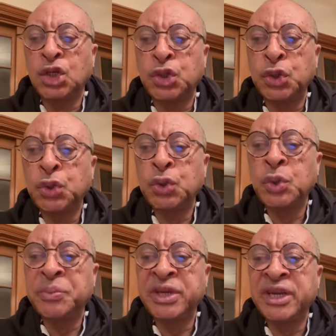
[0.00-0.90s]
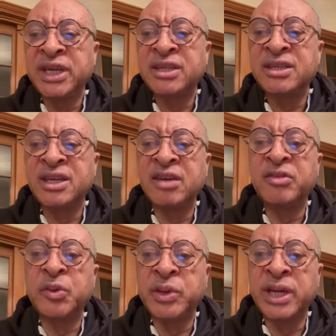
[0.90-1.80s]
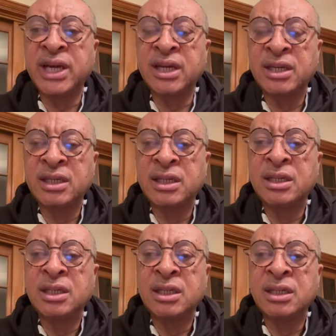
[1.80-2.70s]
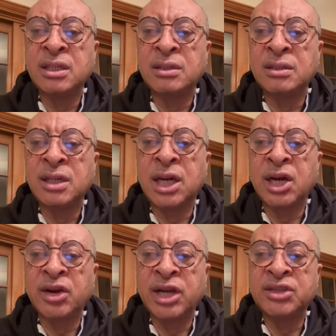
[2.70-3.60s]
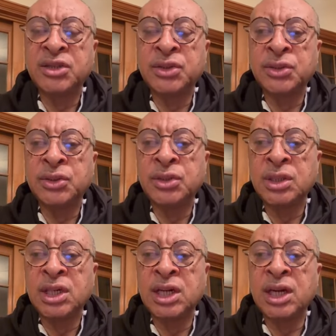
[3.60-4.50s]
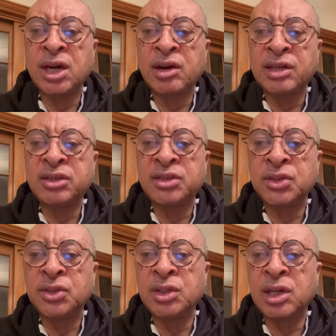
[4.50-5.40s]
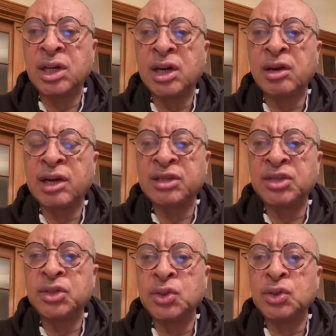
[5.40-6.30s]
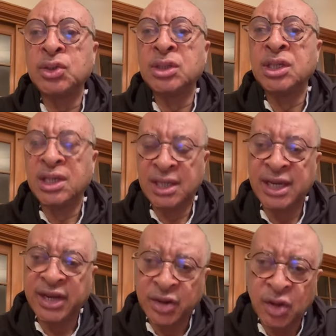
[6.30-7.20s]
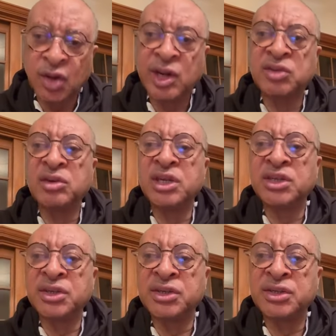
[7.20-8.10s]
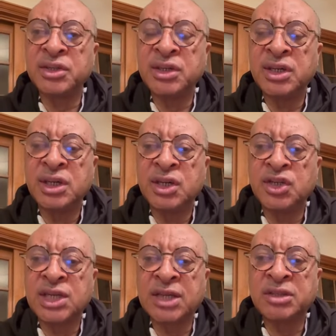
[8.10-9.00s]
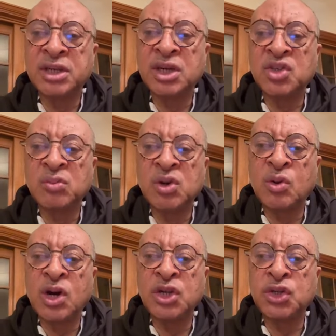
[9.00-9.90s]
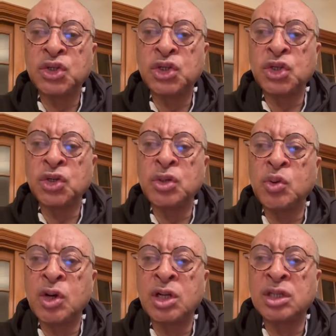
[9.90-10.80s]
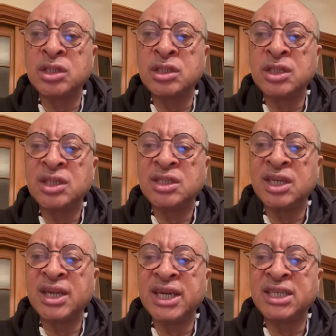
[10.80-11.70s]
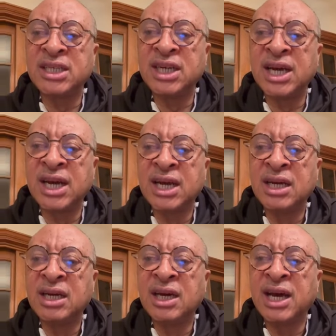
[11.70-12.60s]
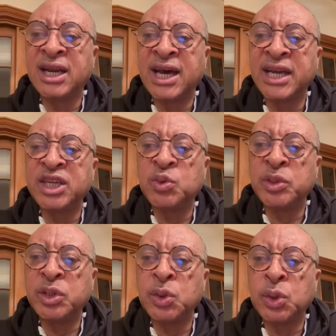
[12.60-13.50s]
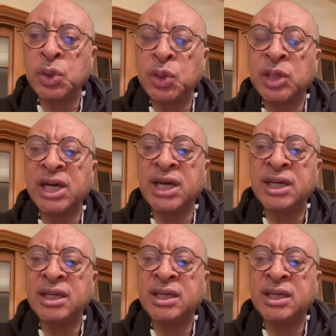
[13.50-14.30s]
To you, obedience everywhere, our gratitude, our gratitude, our gratitude, and congratulations. On Saturday, October 1, you showed the world that Nigeria had had it with the old order.